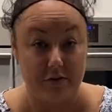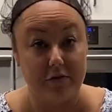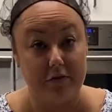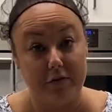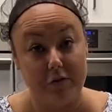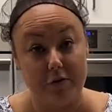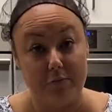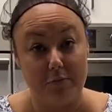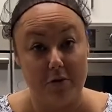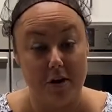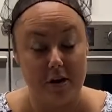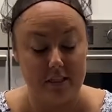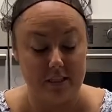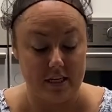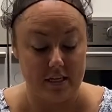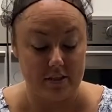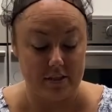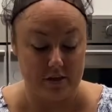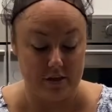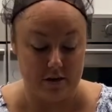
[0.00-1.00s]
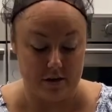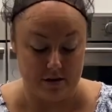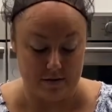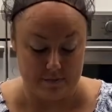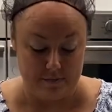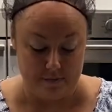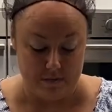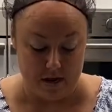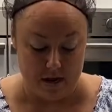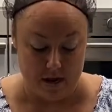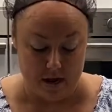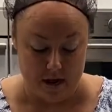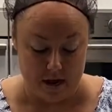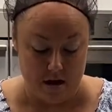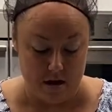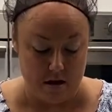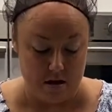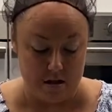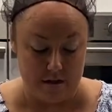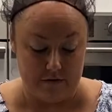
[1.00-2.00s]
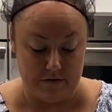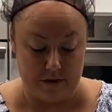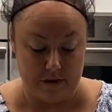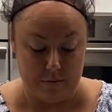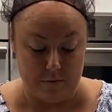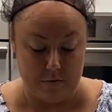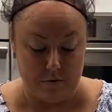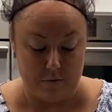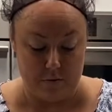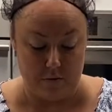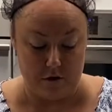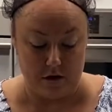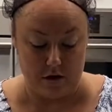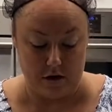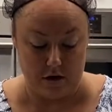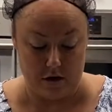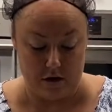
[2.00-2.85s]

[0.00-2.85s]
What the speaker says: food processor, all of them will work.